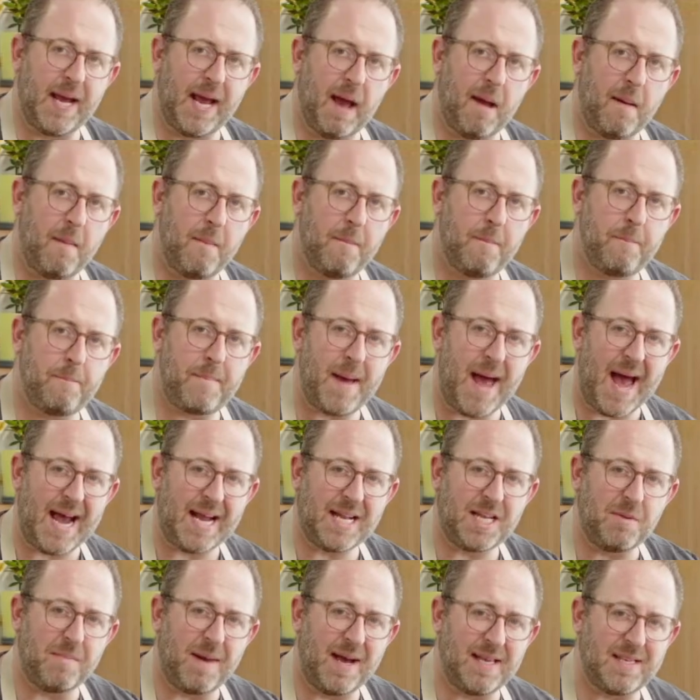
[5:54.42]
it back
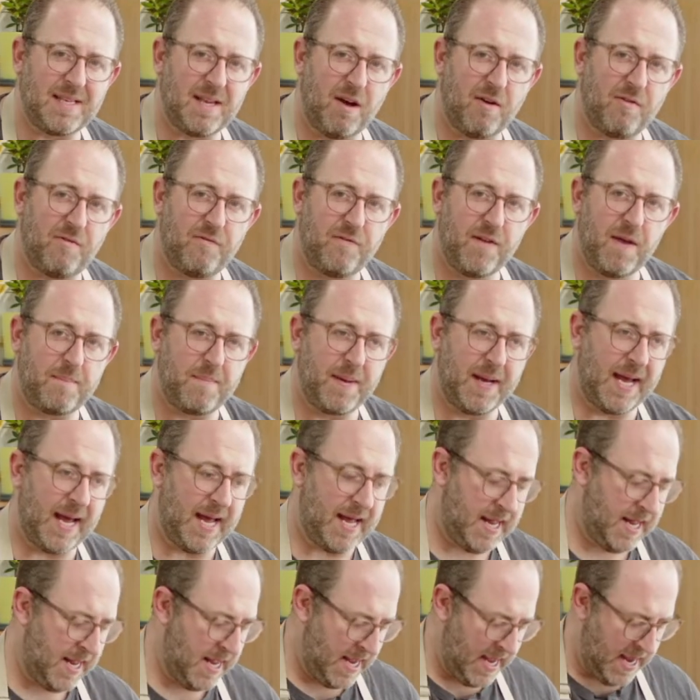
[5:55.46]
to myself, flipping it.